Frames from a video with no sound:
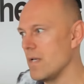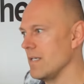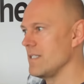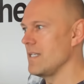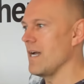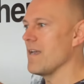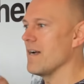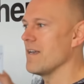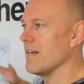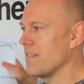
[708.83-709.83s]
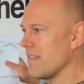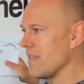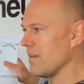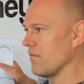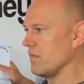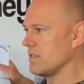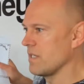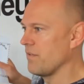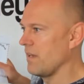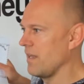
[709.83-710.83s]
you see, I, I, I think with
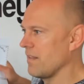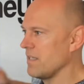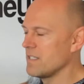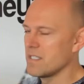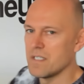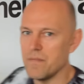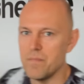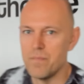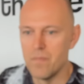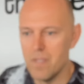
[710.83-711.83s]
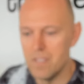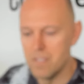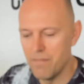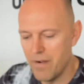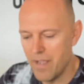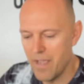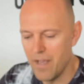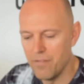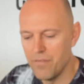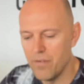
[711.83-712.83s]
something like this, it's a very
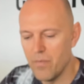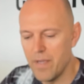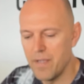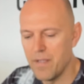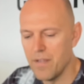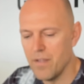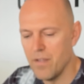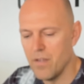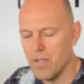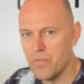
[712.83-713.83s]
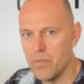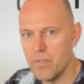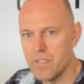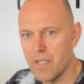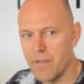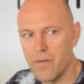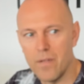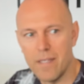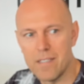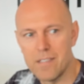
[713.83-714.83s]
healthy way of doing technical
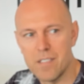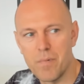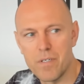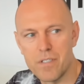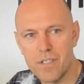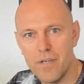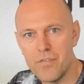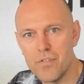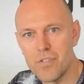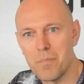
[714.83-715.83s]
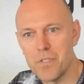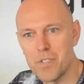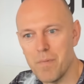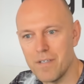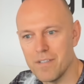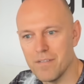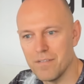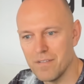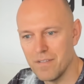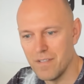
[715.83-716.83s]
analysis because it gives you some perspective.
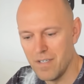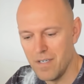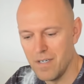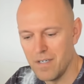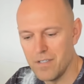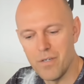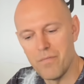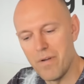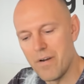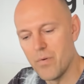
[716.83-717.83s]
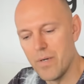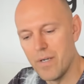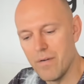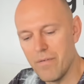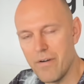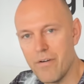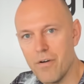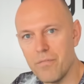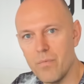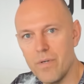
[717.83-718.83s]
You know, very quick, very
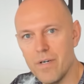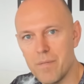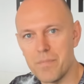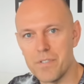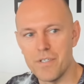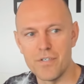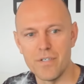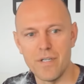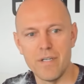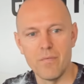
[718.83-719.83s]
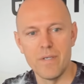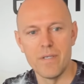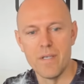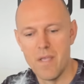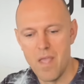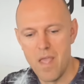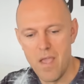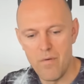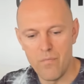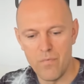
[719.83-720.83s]
often we are in a position and we
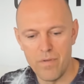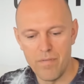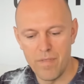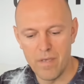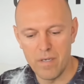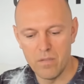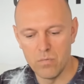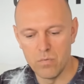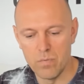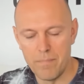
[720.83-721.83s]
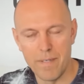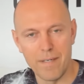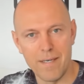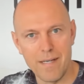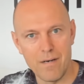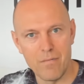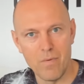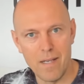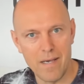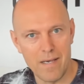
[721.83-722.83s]
and we think, oh, I better get out
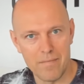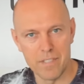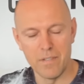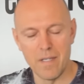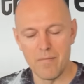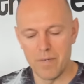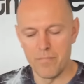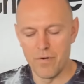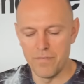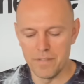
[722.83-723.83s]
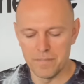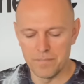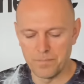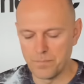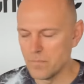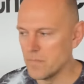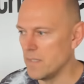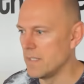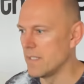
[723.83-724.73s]
while I have still have my profit. And